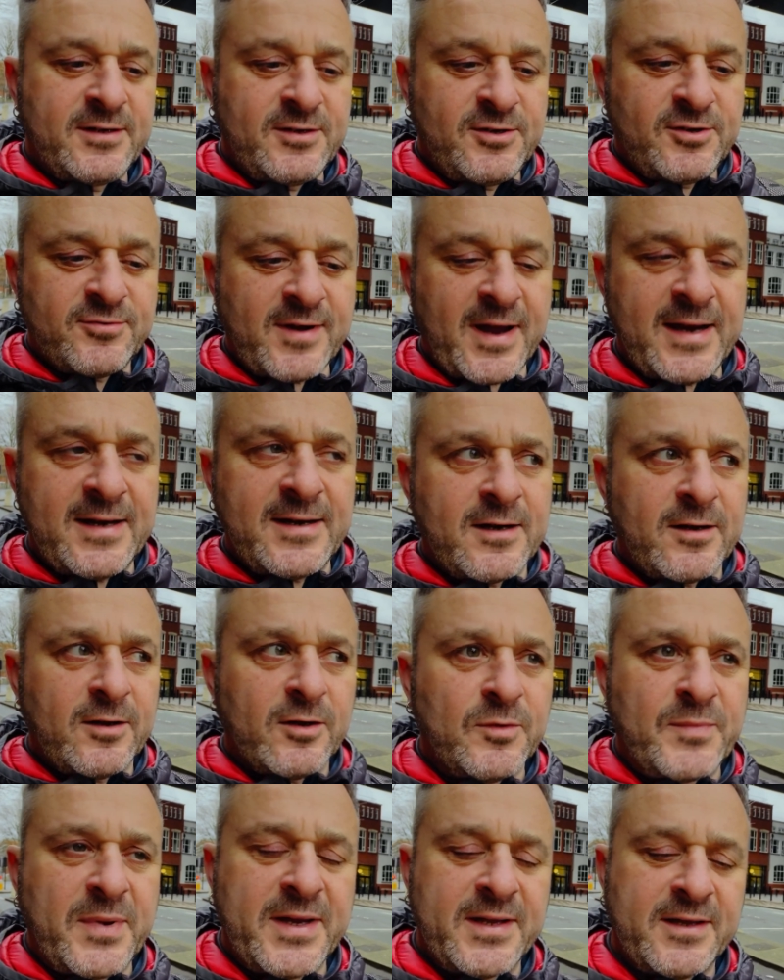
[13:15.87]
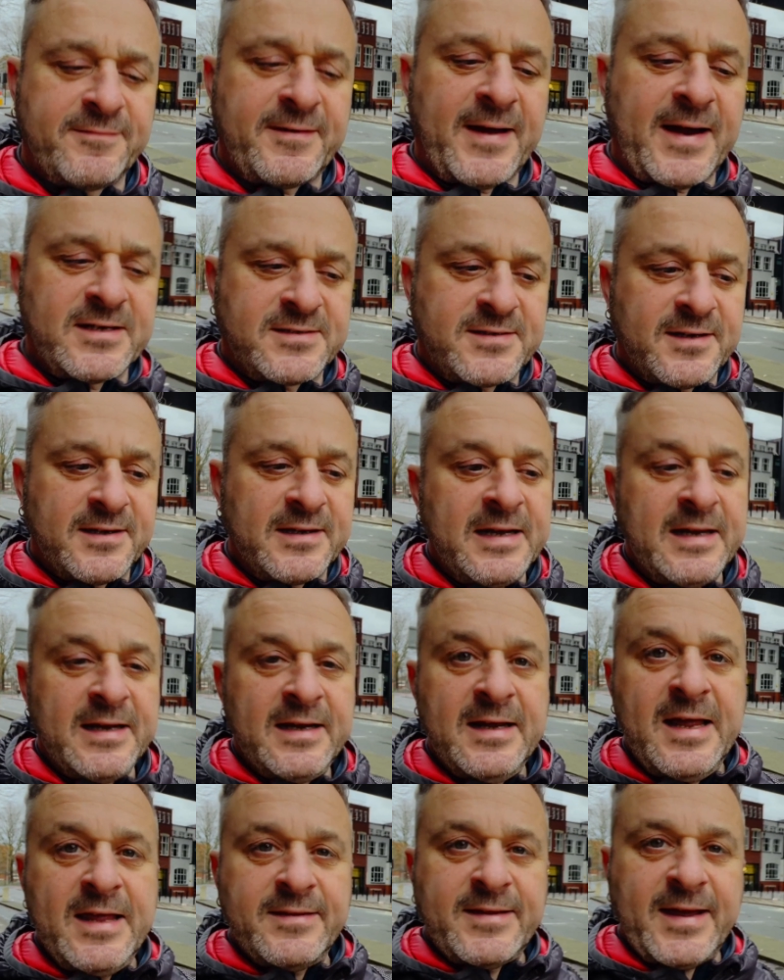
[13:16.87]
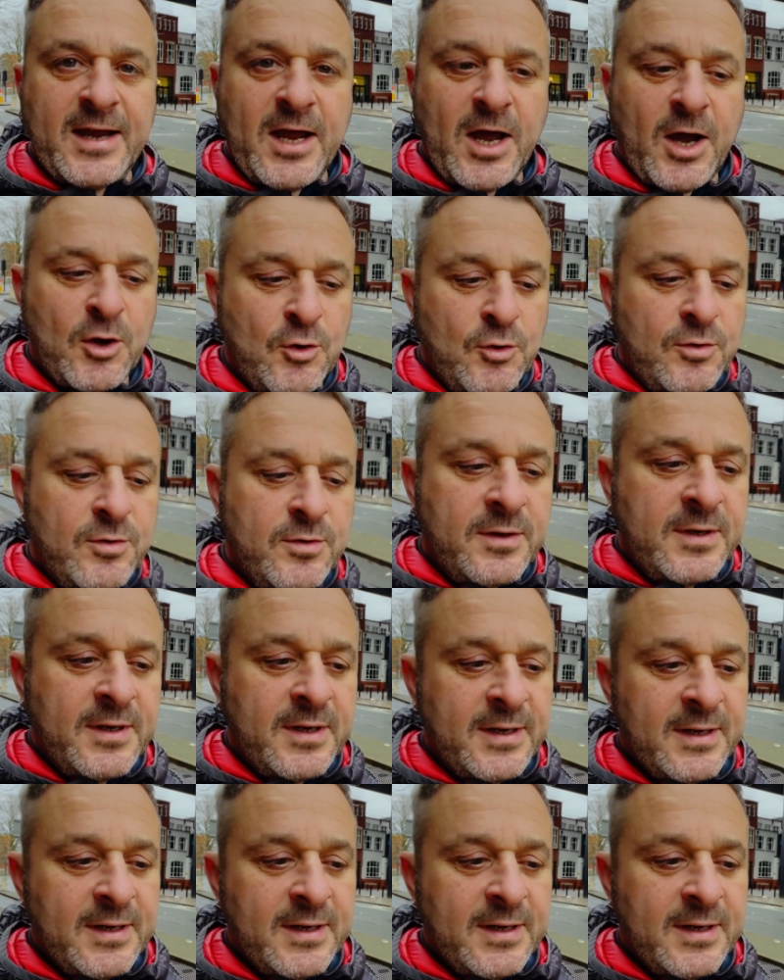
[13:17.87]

grain a little bit, the fact that they own